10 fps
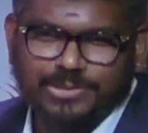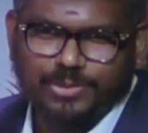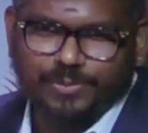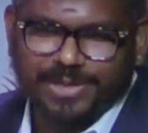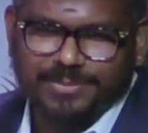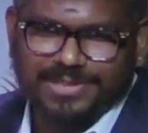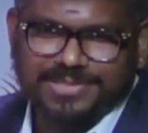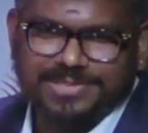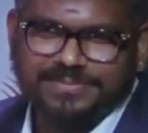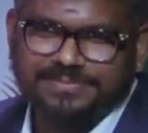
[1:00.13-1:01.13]
very
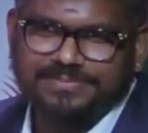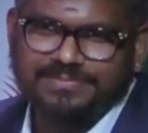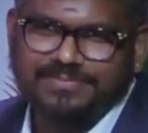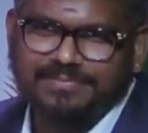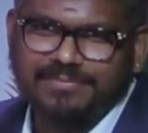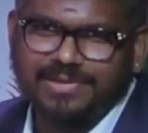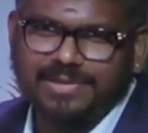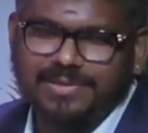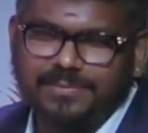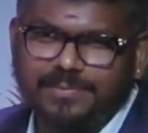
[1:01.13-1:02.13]
much.
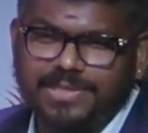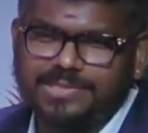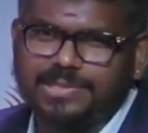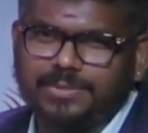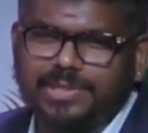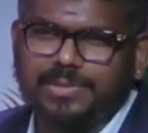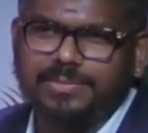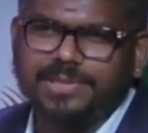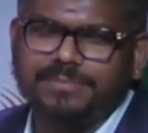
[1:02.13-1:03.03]
Means the world to me.